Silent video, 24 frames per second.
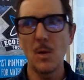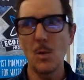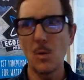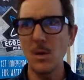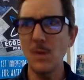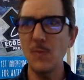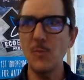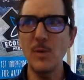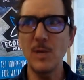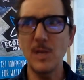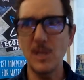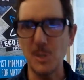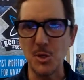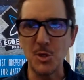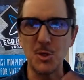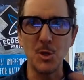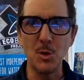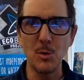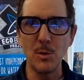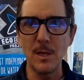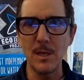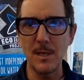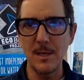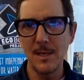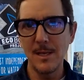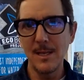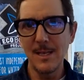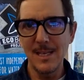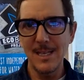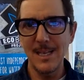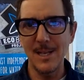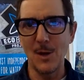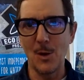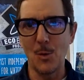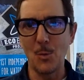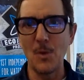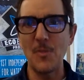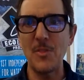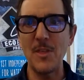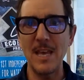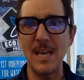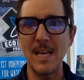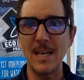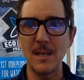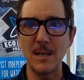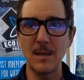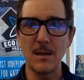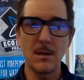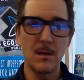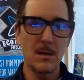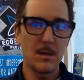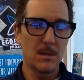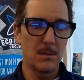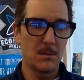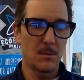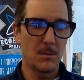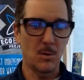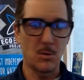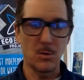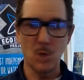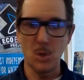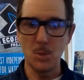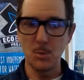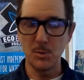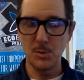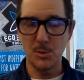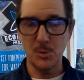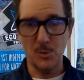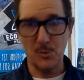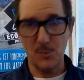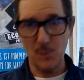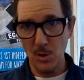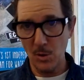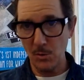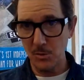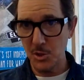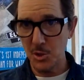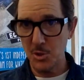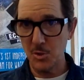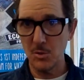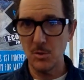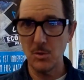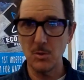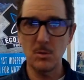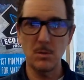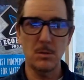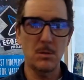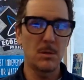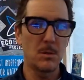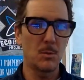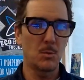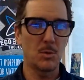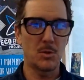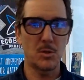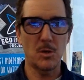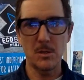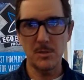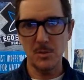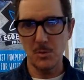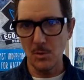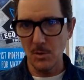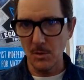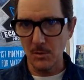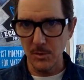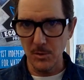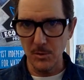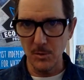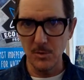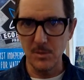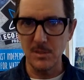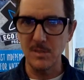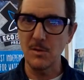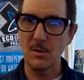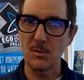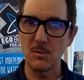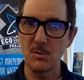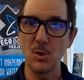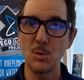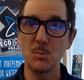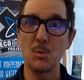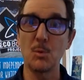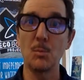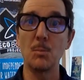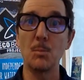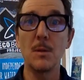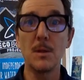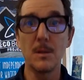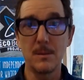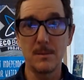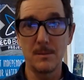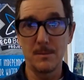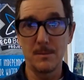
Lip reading: What if we could do it, within global surf culture, which also includes the global